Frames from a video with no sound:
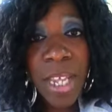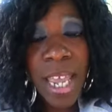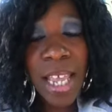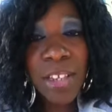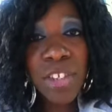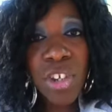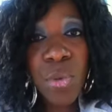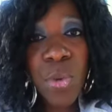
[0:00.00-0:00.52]

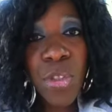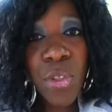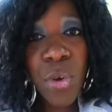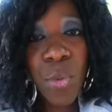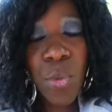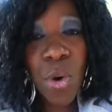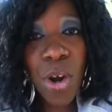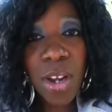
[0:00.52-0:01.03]
And so when
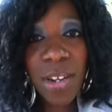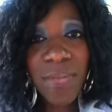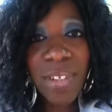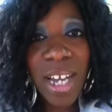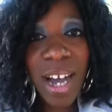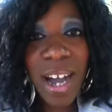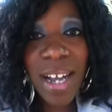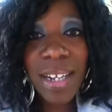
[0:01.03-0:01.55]
the word of
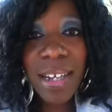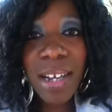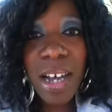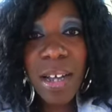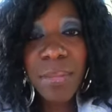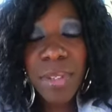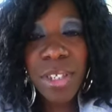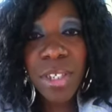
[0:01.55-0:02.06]
God
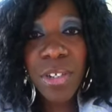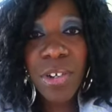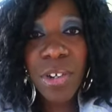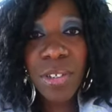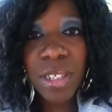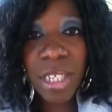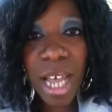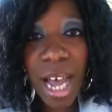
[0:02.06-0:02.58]
comes to
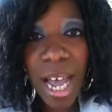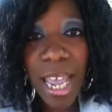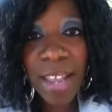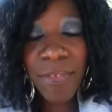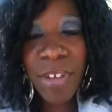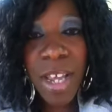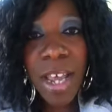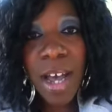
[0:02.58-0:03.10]
your
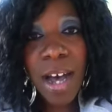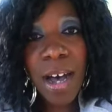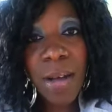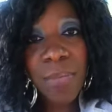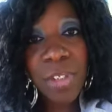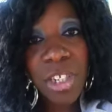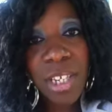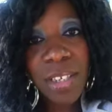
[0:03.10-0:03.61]
life,
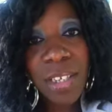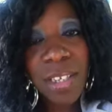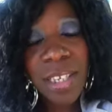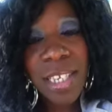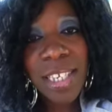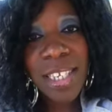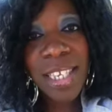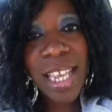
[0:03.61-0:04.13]
um,
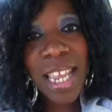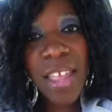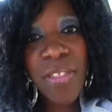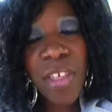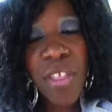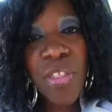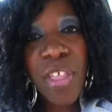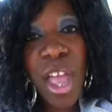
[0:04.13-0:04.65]
Jesus is saying
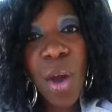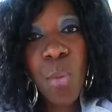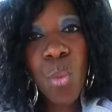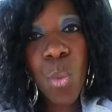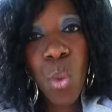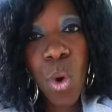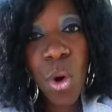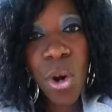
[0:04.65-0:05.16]
that that
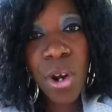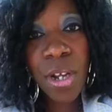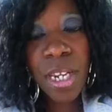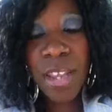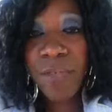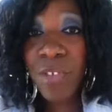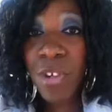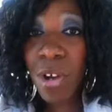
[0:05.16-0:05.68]

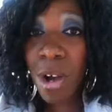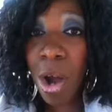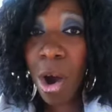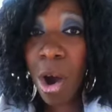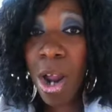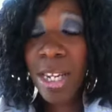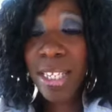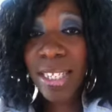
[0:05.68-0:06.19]
word, if your
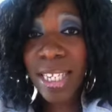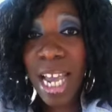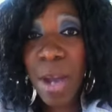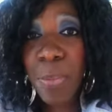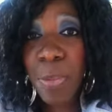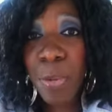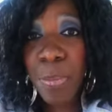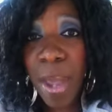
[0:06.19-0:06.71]
heart is
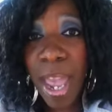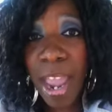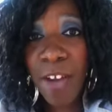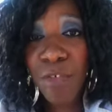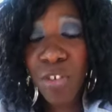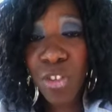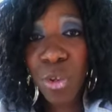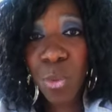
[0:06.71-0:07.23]
not
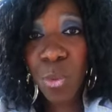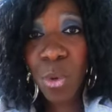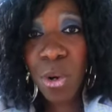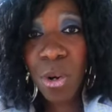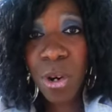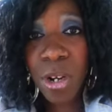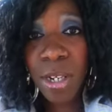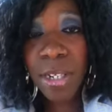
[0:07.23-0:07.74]
prepared for the
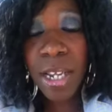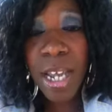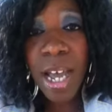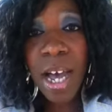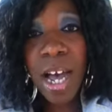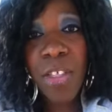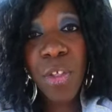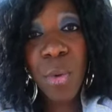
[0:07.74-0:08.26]
word,
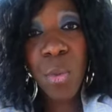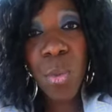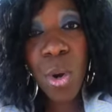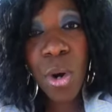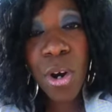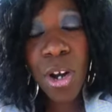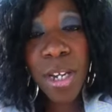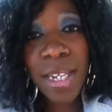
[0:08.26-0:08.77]
uh, the
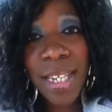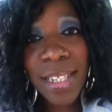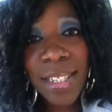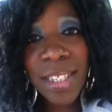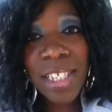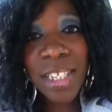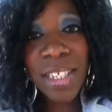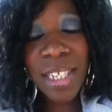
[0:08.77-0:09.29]
word is
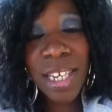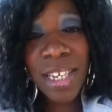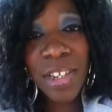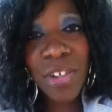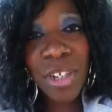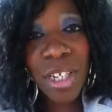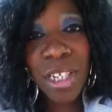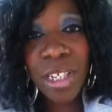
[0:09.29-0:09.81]
just going to,
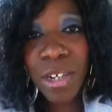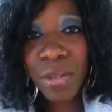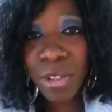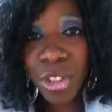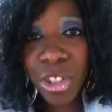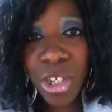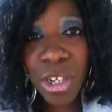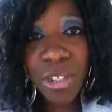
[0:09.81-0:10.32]
you're going to go
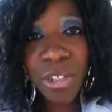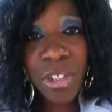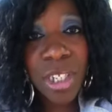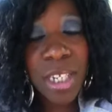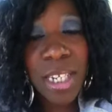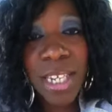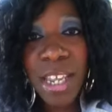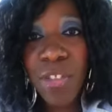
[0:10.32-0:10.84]
to church, you're
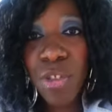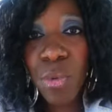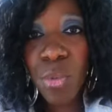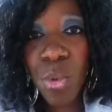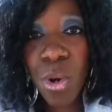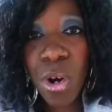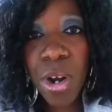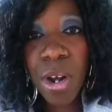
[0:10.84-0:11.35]
going to get the
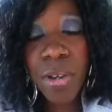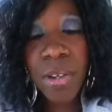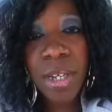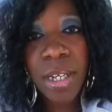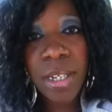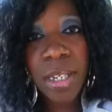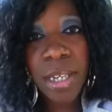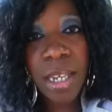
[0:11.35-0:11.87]
word, you're
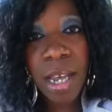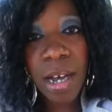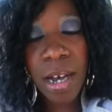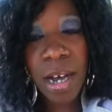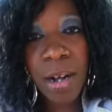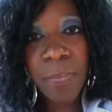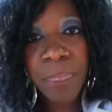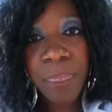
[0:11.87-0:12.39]
going to,
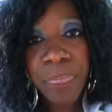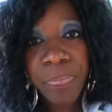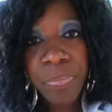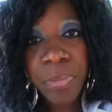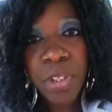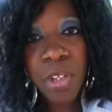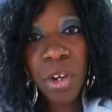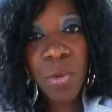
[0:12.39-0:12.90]
um,
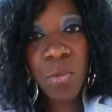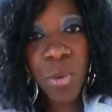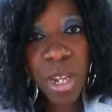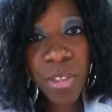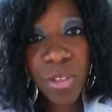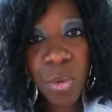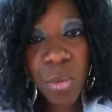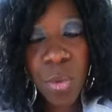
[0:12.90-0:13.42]
you know,
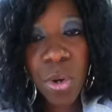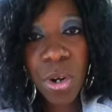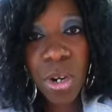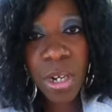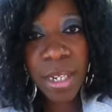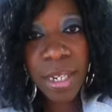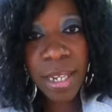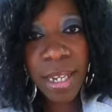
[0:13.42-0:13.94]
read the
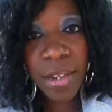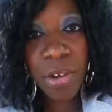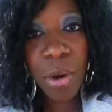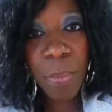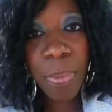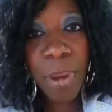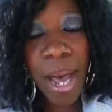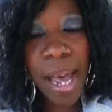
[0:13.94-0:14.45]
word in
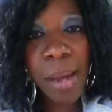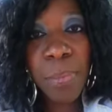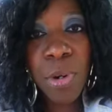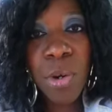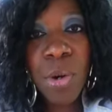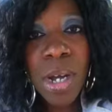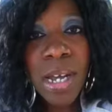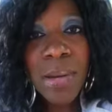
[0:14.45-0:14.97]
your
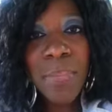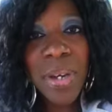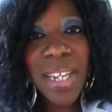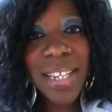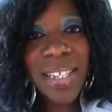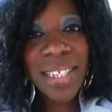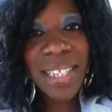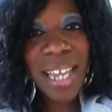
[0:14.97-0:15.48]
Bible, but
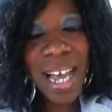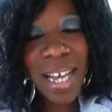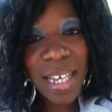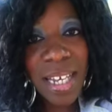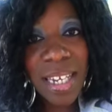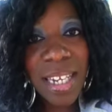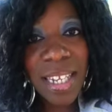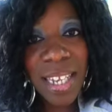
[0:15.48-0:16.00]
it's not
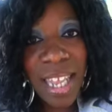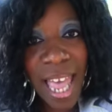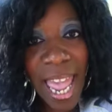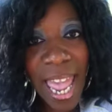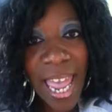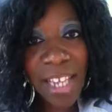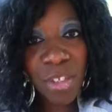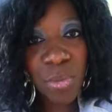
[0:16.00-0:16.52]
going to
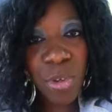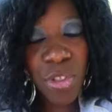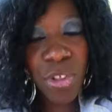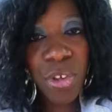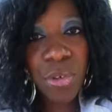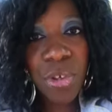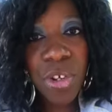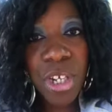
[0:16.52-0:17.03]
last with
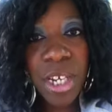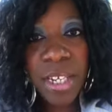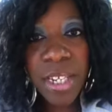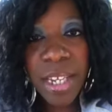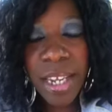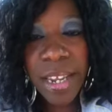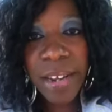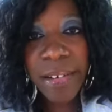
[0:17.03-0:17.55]
you. You're going
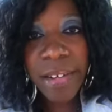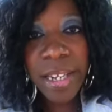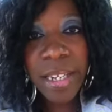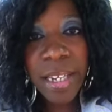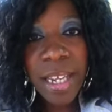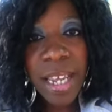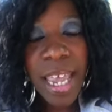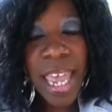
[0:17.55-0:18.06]
to hear
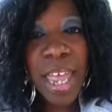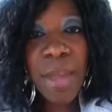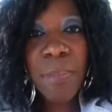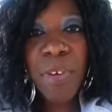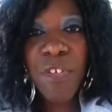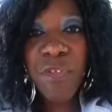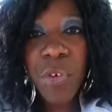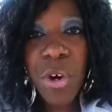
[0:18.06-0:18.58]
it, and
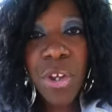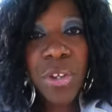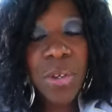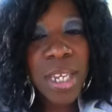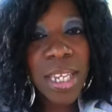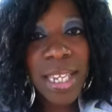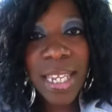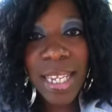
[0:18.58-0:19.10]
before you
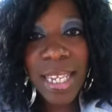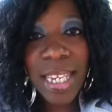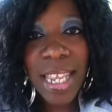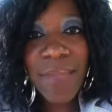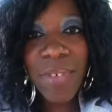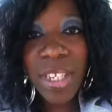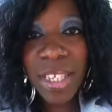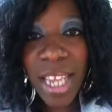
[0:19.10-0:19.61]
can, it can
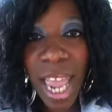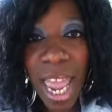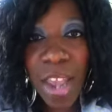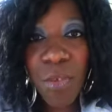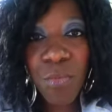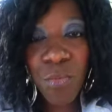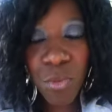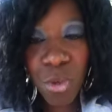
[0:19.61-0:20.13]
even
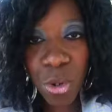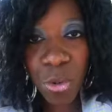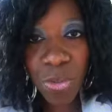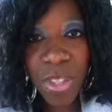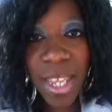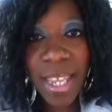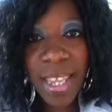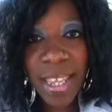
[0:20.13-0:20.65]
take
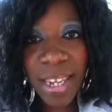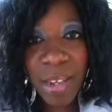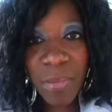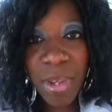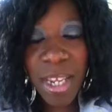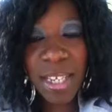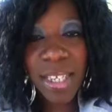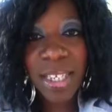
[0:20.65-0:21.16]
root, the
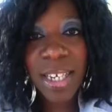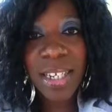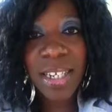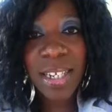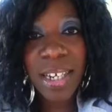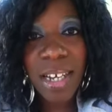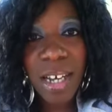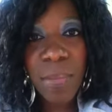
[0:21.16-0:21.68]
enemy is going
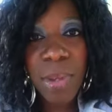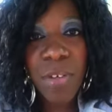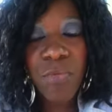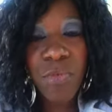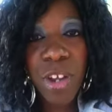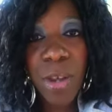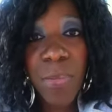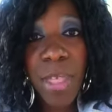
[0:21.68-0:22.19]
to come
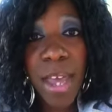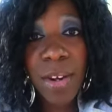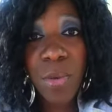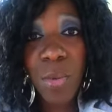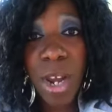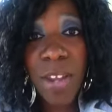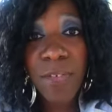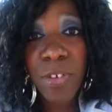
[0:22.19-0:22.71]
and rip that
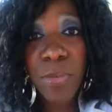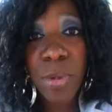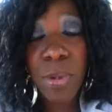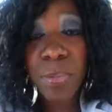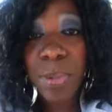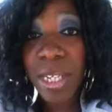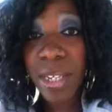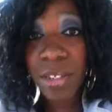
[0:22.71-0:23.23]
away from
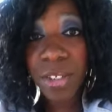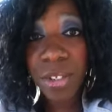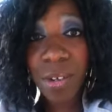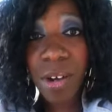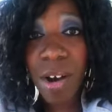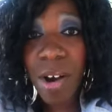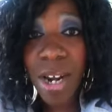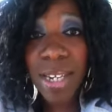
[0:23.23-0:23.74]
you because your
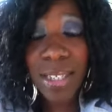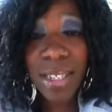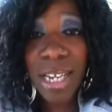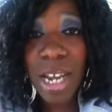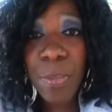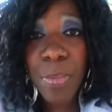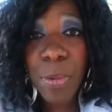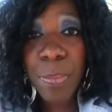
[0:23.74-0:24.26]
heart is
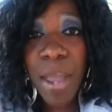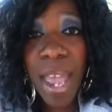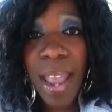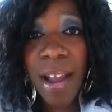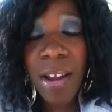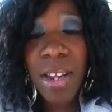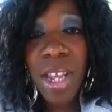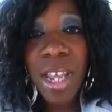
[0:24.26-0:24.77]
not
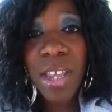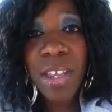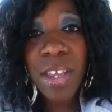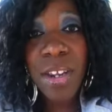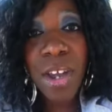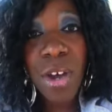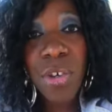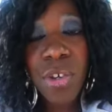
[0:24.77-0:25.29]
prepared.
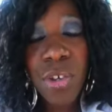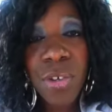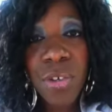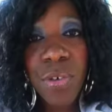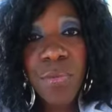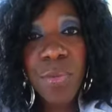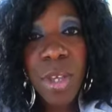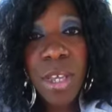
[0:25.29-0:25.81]
You know, you,
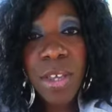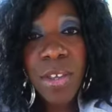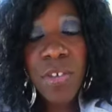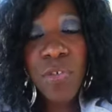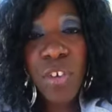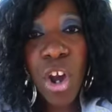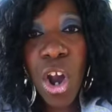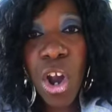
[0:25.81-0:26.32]
you,
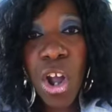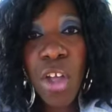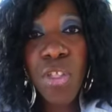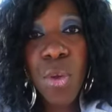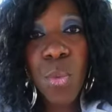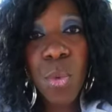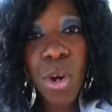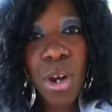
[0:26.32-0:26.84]
you've heard
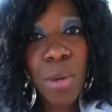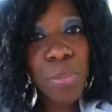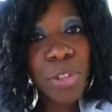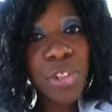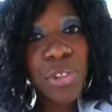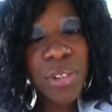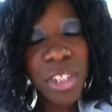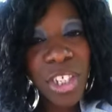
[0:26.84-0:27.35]
the word,
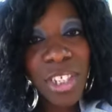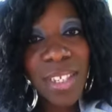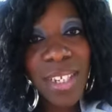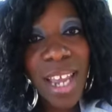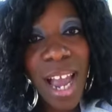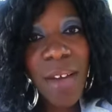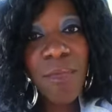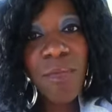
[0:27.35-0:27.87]
but you're just
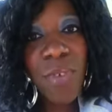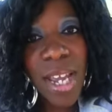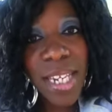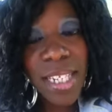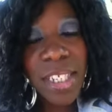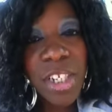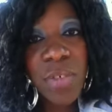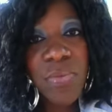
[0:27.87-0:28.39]
not
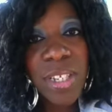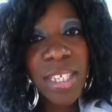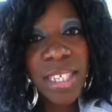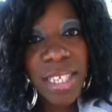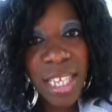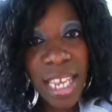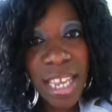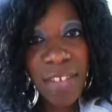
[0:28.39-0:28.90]
ready to
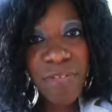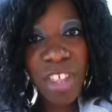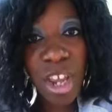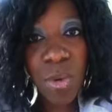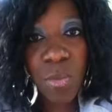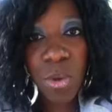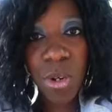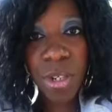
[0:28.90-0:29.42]
receive
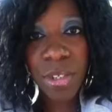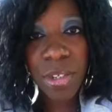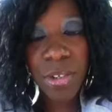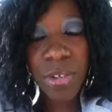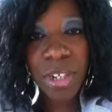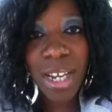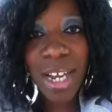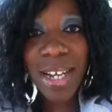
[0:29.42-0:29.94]
that word, so
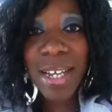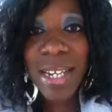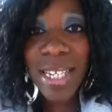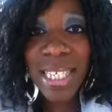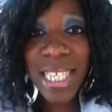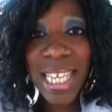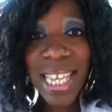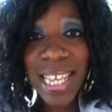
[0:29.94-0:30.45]
you're not going to
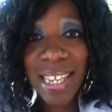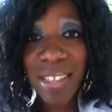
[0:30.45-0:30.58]
see